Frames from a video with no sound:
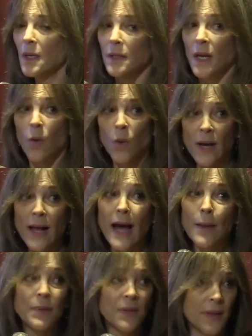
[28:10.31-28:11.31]
Now what
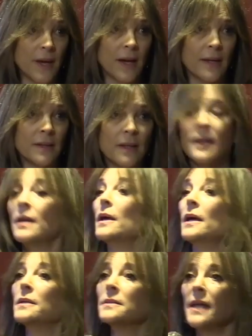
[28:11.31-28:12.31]
happened then
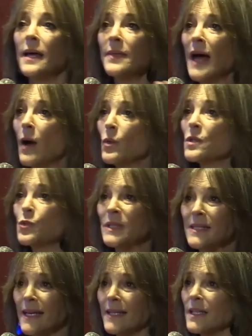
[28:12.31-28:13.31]
is that was
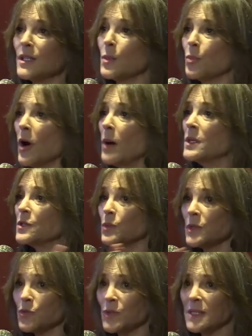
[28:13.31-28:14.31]
rescinded, the promise
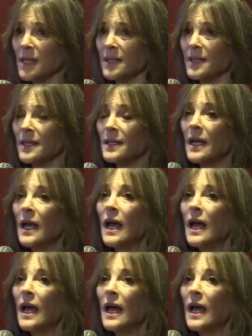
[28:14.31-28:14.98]
was rescinded,